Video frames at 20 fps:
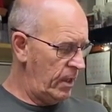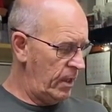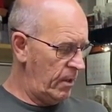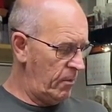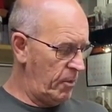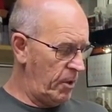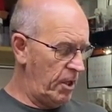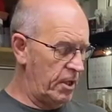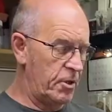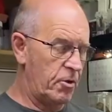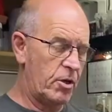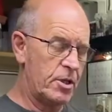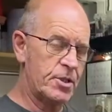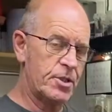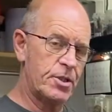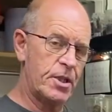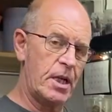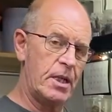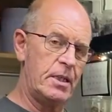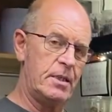but a nice
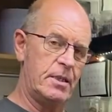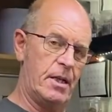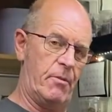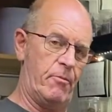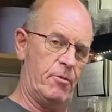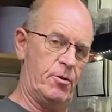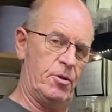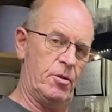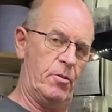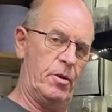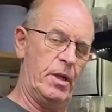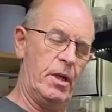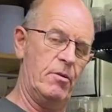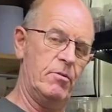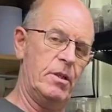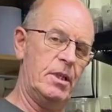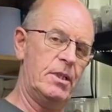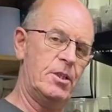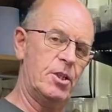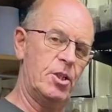steady temperature. We don't
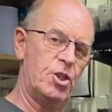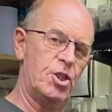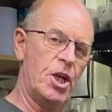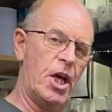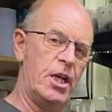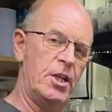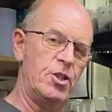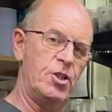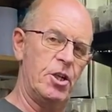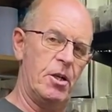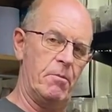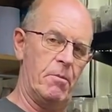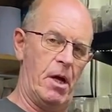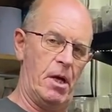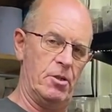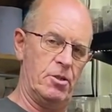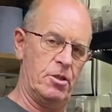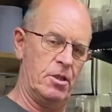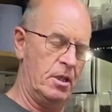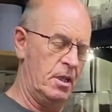need to change it
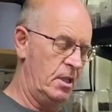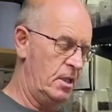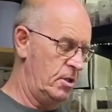much,